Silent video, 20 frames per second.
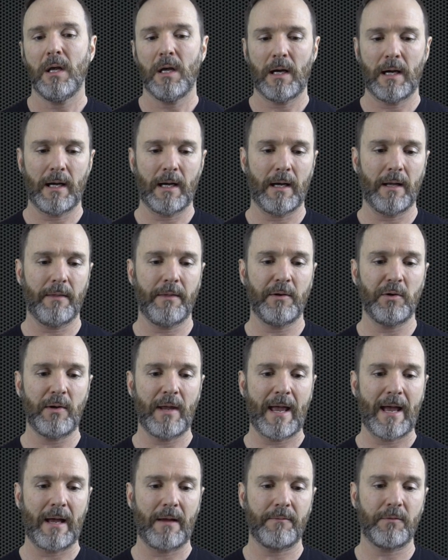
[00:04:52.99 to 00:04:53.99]
Then you
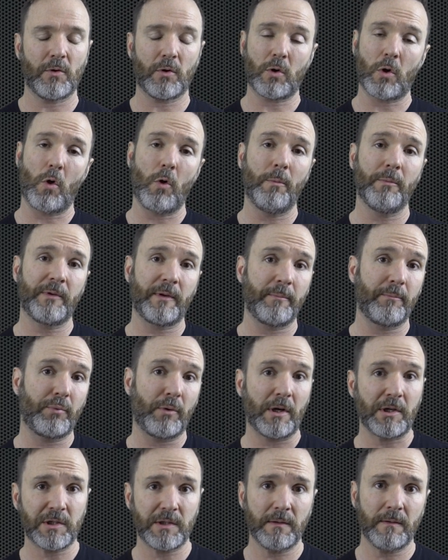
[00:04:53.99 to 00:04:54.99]
have your combs and
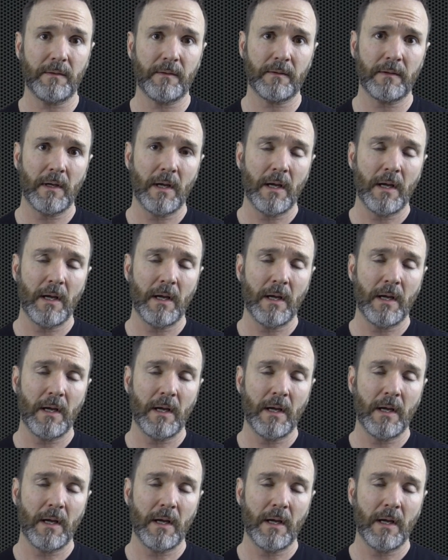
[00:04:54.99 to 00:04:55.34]
brushes,